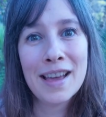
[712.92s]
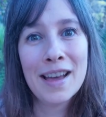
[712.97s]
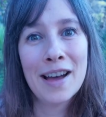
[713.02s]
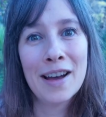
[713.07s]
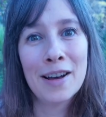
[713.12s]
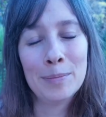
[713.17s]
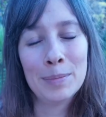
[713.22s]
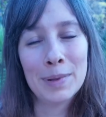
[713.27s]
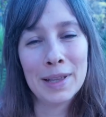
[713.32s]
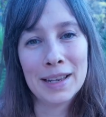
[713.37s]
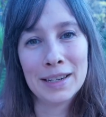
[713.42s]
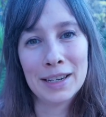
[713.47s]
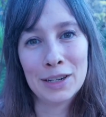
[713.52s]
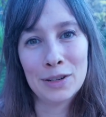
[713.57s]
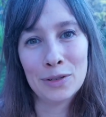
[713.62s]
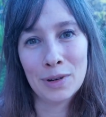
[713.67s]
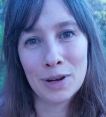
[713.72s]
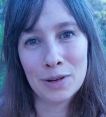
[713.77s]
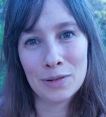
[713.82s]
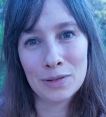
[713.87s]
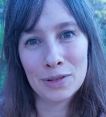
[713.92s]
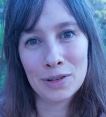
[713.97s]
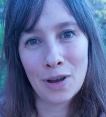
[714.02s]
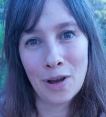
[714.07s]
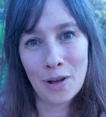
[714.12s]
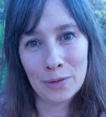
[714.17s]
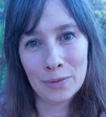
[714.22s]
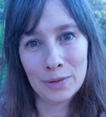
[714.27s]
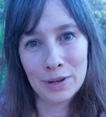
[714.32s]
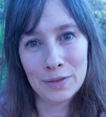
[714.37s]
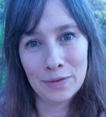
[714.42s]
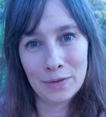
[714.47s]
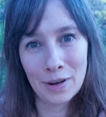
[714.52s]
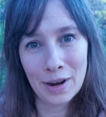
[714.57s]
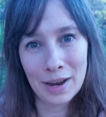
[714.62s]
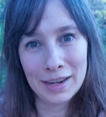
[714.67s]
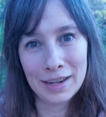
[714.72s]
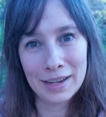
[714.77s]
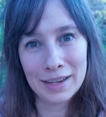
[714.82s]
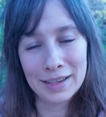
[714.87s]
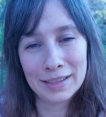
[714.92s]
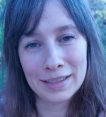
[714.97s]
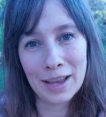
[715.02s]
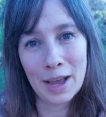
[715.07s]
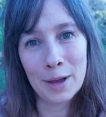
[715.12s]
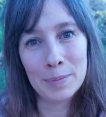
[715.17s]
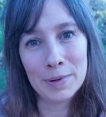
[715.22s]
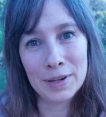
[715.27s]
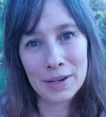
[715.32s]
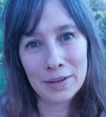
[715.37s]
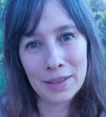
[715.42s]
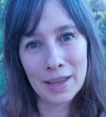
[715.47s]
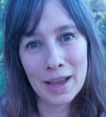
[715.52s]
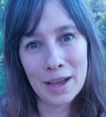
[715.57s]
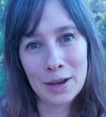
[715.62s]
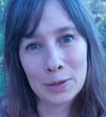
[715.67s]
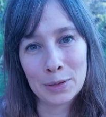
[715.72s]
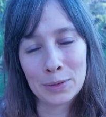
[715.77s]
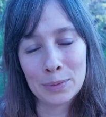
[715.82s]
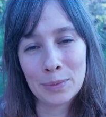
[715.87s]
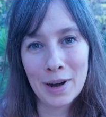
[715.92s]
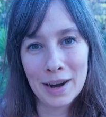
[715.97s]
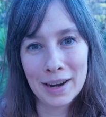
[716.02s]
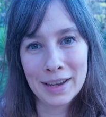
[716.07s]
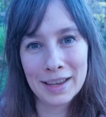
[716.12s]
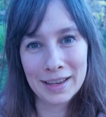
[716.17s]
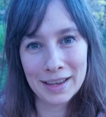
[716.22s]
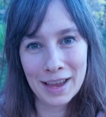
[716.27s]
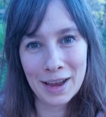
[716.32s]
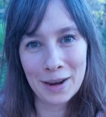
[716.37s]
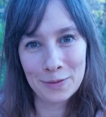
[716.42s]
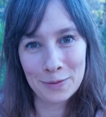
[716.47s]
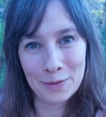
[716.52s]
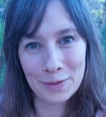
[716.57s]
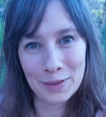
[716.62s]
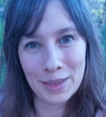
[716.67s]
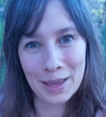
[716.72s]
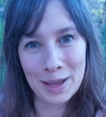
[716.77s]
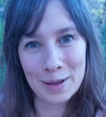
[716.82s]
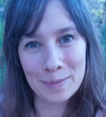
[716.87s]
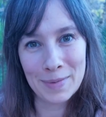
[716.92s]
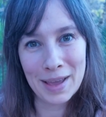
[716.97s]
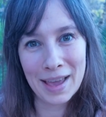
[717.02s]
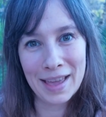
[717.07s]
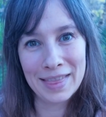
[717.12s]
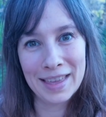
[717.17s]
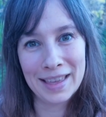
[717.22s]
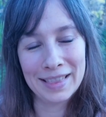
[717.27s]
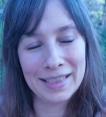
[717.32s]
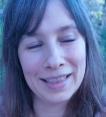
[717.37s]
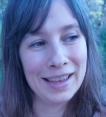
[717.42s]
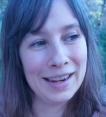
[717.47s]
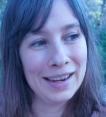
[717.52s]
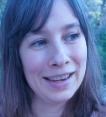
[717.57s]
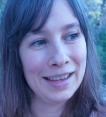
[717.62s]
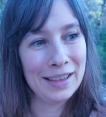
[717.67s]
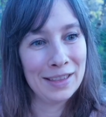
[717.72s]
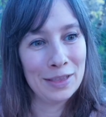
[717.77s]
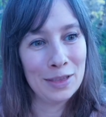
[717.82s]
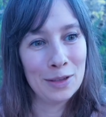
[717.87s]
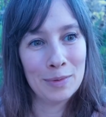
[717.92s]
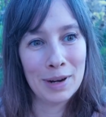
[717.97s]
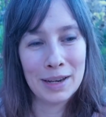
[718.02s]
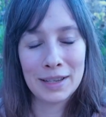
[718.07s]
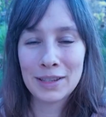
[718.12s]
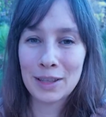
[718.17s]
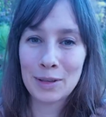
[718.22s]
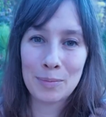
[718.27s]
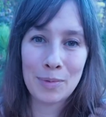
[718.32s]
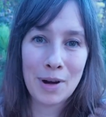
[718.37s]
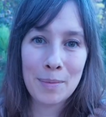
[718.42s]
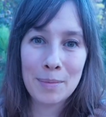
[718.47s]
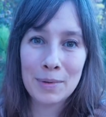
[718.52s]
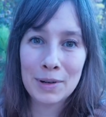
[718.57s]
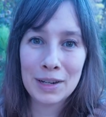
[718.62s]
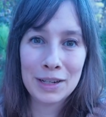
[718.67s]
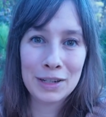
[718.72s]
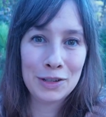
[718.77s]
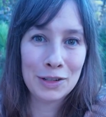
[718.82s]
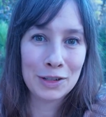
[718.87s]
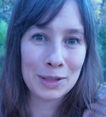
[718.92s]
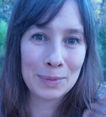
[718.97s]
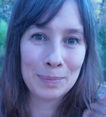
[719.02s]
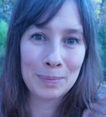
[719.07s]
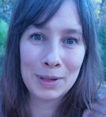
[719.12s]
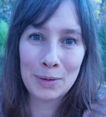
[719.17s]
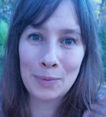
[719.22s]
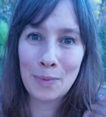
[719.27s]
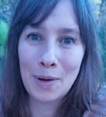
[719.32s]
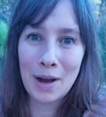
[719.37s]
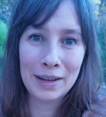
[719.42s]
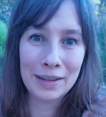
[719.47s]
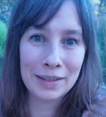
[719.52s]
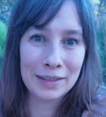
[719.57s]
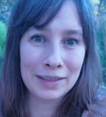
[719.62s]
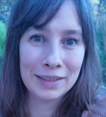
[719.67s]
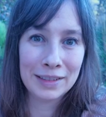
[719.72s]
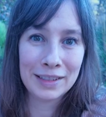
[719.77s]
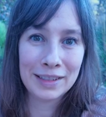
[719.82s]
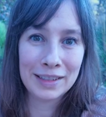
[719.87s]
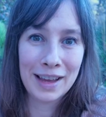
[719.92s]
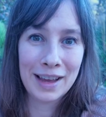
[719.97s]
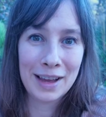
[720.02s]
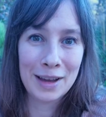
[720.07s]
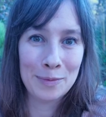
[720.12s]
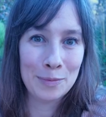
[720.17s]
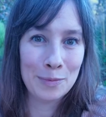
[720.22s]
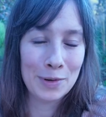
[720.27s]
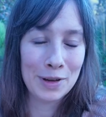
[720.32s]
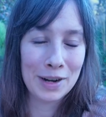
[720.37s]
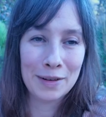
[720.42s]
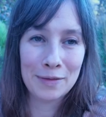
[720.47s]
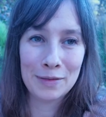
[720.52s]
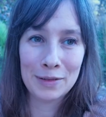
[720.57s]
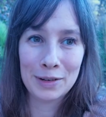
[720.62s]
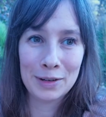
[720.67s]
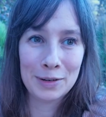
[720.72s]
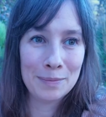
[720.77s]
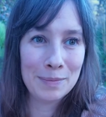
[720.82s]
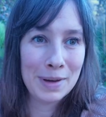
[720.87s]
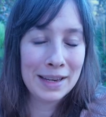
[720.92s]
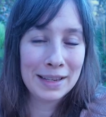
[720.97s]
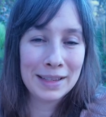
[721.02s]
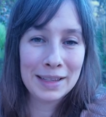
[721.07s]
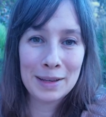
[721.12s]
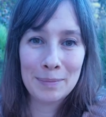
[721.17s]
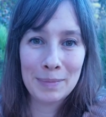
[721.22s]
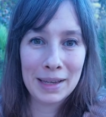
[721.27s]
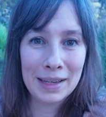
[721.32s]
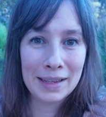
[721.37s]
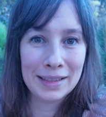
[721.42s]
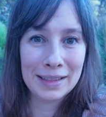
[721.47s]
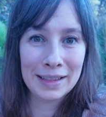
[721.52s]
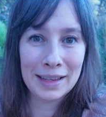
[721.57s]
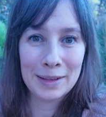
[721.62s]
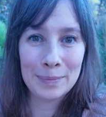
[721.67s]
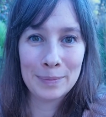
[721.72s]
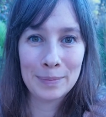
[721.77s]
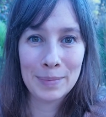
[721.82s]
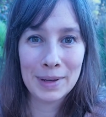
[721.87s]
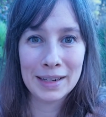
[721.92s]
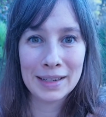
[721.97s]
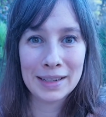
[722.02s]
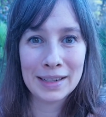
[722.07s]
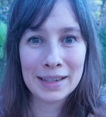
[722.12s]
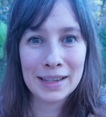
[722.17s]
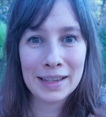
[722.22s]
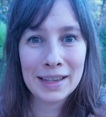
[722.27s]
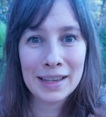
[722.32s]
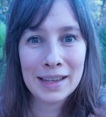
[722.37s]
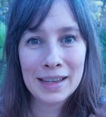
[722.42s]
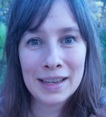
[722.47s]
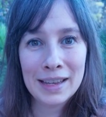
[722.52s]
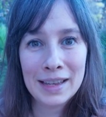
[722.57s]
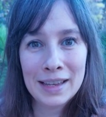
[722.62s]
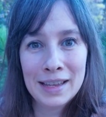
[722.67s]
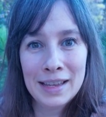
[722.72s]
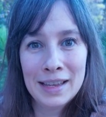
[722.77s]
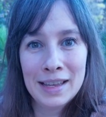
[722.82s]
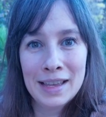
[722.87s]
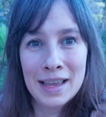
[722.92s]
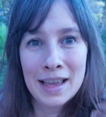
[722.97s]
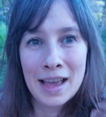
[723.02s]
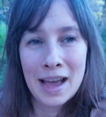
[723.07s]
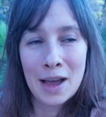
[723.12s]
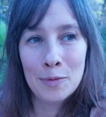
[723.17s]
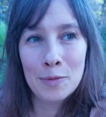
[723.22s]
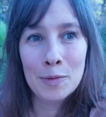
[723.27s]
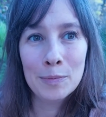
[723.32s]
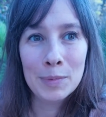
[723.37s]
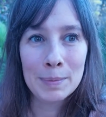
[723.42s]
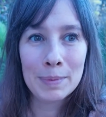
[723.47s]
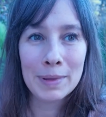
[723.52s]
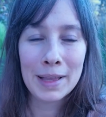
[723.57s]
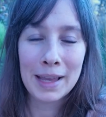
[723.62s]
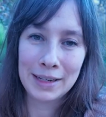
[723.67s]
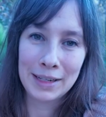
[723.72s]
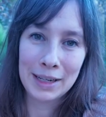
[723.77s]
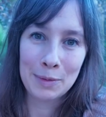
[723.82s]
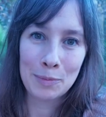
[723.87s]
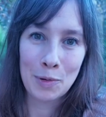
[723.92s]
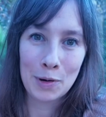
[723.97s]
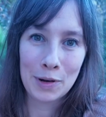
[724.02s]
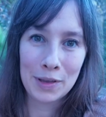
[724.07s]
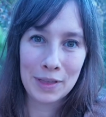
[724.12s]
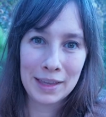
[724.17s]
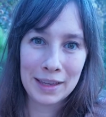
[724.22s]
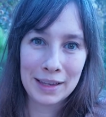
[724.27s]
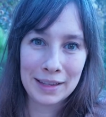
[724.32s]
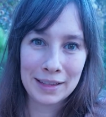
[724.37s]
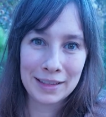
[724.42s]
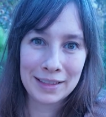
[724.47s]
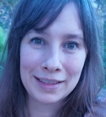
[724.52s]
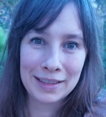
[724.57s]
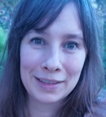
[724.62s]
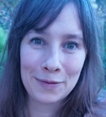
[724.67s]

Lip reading: of planting drought-tolerant varieties up near the house where I can care for them, and then letting the rest of the property just be wild. Whatever makes it. But I won't be planting more things